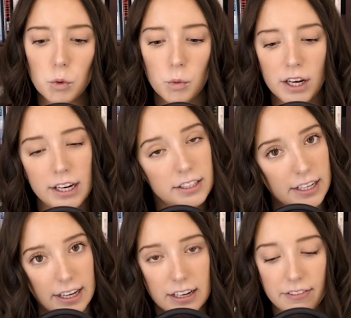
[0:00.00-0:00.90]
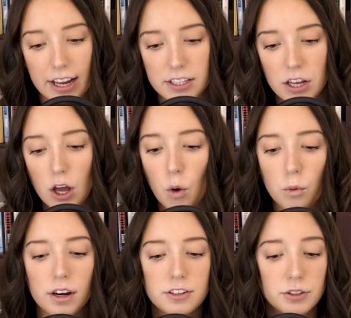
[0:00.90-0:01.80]
We need to innovate.
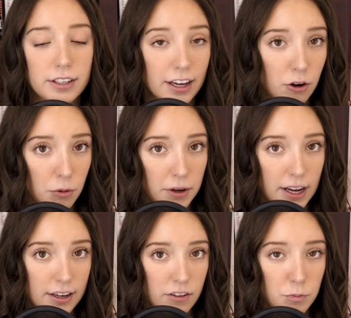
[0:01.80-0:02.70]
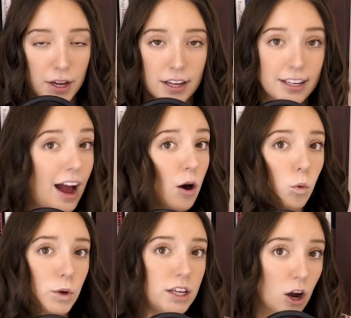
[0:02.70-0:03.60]
We need to get creative, because how
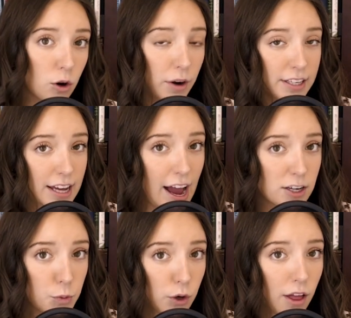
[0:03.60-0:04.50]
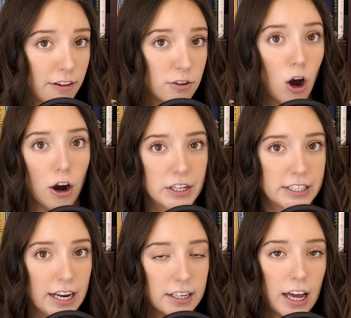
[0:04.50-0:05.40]
we are going to act pro-life in our
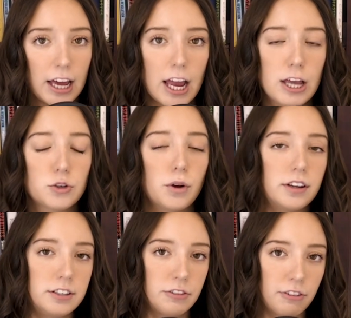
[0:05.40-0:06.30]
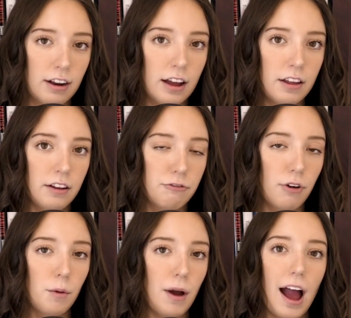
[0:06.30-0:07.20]
state is going to differ
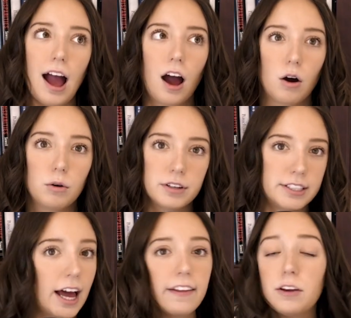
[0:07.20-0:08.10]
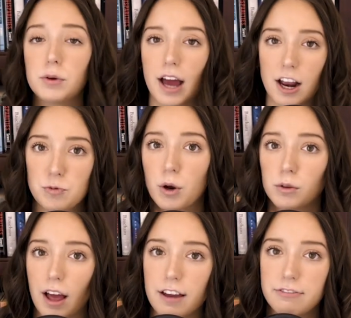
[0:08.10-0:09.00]
from how Sally would act
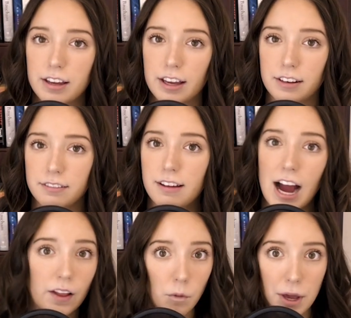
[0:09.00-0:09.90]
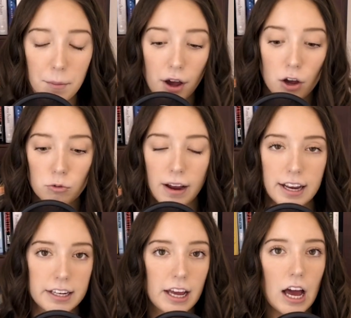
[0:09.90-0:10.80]
pro-life in Alabama, right?